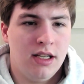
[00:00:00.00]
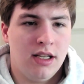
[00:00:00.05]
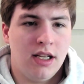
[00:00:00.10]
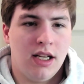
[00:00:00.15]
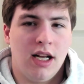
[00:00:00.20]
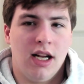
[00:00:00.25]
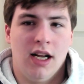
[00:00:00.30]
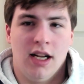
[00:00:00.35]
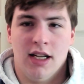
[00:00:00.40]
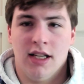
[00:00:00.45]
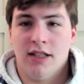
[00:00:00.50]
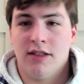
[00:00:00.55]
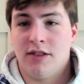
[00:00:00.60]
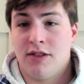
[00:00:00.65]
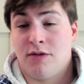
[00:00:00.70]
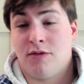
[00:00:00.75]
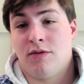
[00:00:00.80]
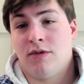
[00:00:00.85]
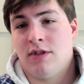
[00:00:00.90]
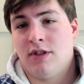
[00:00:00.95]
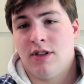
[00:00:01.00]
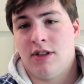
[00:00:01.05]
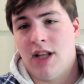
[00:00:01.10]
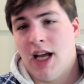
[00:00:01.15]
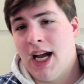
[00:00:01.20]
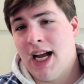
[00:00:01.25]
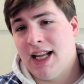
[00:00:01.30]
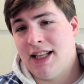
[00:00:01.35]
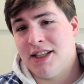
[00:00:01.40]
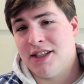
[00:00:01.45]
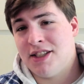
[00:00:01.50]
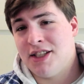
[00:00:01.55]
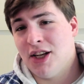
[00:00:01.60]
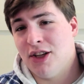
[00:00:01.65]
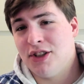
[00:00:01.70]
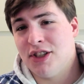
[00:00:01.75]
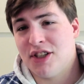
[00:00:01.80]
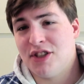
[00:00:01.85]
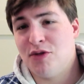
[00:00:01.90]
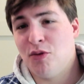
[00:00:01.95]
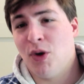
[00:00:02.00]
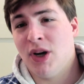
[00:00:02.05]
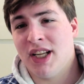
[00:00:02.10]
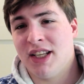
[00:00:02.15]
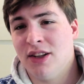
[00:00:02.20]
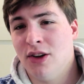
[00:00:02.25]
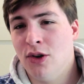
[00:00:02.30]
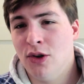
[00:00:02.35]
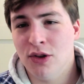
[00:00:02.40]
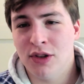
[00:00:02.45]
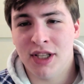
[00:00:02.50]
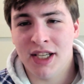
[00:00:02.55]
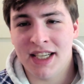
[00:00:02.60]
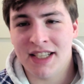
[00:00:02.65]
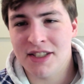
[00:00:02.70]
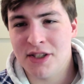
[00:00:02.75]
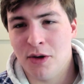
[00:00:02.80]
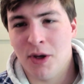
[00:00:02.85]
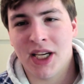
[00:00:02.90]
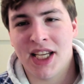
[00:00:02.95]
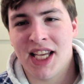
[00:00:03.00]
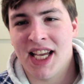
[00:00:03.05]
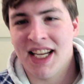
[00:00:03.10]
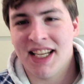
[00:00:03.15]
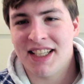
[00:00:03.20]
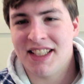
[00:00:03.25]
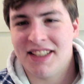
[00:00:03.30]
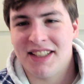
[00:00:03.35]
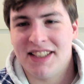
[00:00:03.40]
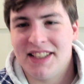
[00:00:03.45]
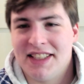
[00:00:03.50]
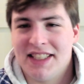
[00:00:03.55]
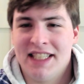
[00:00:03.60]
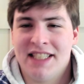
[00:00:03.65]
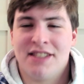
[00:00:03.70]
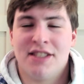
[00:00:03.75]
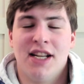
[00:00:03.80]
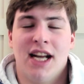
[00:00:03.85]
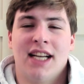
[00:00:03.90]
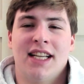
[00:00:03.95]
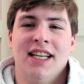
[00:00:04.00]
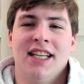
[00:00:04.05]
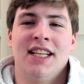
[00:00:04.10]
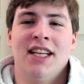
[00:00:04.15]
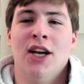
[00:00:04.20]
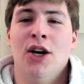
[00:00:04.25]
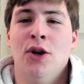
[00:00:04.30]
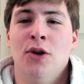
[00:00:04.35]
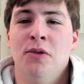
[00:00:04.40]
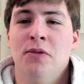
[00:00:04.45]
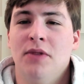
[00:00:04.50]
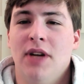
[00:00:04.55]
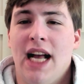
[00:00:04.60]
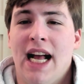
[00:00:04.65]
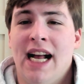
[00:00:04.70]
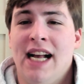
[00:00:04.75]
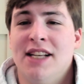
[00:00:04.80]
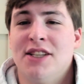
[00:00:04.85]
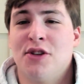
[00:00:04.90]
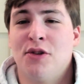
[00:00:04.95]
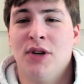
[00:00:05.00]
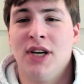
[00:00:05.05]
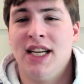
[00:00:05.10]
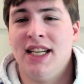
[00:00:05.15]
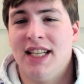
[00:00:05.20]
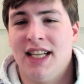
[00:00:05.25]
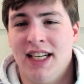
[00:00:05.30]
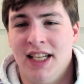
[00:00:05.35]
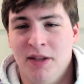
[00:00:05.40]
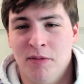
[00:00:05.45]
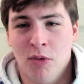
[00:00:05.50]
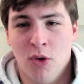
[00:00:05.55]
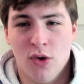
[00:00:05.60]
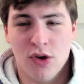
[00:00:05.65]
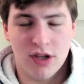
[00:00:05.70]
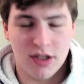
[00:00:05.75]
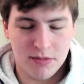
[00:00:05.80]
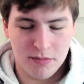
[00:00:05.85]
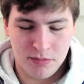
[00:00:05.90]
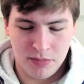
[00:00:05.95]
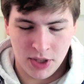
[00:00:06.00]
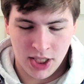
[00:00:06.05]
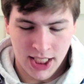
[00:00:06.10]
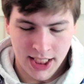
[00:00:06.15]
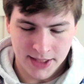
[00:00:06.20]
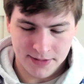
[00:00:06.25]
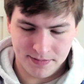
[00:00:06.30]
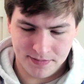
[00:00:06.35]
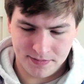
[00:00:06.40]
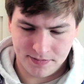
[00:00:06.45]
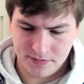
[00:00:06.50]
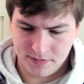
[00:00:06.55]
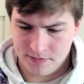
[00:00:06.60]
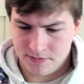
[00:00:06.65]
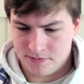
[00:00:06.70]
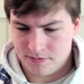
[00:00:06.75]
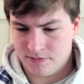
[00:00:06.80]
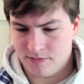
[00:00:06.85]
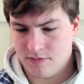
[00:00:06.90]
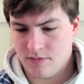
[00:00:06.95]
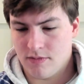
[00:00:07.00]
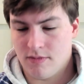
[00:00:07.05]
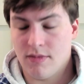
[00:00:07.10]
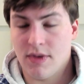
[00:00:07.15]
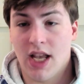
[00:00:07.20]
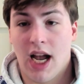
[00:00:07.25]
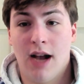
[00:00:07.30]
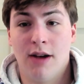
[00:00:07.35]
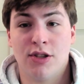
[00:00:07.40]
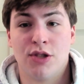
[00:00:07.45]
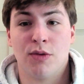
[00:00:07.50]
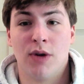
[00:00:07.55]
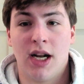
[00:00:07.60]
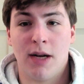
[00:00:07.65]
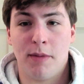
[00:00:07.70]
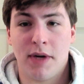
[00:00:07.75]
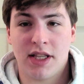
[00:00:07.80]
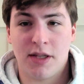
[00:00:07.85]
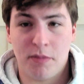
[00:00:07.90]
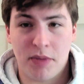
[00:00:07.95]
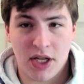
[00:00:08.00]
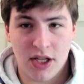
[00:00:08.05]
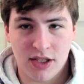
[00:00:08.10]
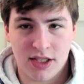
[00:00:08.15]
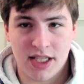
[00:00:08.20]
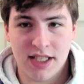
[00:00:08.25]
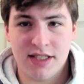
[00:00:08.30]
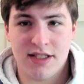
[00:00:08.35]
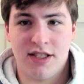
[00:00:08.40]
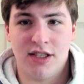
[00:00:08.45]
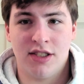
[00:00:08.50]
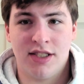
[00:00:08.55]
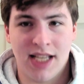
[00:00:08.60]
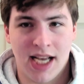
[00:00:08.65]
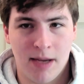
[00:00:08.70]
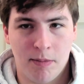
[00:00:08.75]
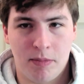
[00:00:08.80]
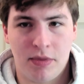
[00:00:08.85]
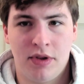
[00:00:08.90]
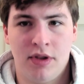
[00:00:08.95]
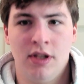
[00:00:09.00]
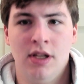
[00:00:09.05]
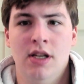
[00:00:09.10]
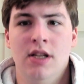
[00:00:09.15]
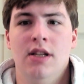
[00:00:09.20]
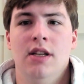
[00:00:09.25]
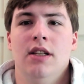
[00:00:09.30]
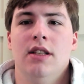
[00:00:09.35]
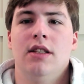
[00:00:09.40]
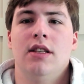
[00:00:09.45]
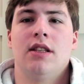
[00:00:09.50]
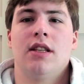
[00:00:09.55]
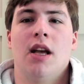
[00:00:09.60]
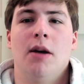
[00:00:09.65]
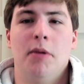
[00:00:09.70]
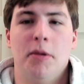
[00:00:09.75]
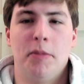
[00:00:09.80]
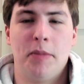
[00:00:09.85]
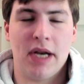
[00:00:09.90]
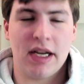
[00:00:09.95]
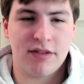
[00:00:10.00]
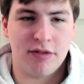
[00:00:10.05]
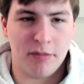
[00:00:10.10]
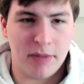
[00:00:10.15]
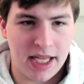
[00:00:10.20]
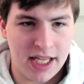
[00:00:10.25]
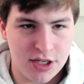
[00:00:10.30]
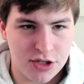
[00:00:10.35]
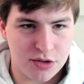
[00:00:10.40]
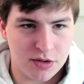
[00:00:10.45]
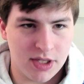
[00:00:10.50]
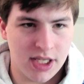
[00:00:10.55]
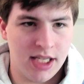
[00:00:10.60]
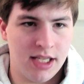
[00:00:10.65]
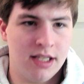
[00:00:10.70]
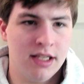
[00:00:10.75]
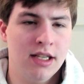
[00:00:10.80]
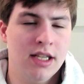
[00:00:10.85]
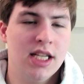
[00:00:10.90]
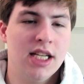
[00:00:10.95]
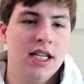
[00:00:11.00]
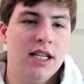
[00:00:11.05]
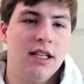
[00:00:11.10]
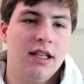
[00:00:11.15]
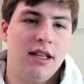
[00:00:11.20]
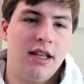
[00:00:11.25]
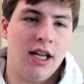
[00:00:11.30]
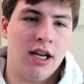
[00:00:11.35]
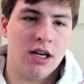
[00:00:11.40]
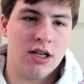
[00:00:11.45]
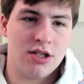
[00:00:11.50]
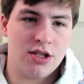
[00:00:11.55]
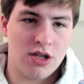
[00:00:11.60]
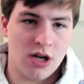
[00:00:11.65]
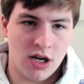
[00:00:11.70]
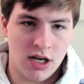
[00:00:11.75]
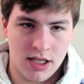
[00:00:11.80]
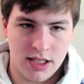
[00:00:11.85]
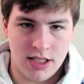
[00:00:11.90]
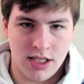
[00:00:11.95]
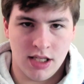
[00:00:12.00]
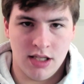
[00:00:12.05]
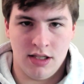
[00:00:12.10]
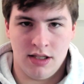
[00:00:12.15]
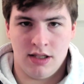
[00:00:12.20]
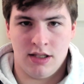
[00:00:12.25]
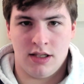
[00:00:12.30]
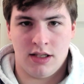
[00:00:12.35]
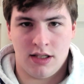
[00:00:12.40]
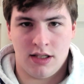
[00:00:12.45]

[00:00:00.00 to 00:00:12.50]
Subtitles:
I have the Celtics winning the whole thing, so it's not going to go as great anymore, but I was right about the Pelicans, their depth coming back from injury. They're starting to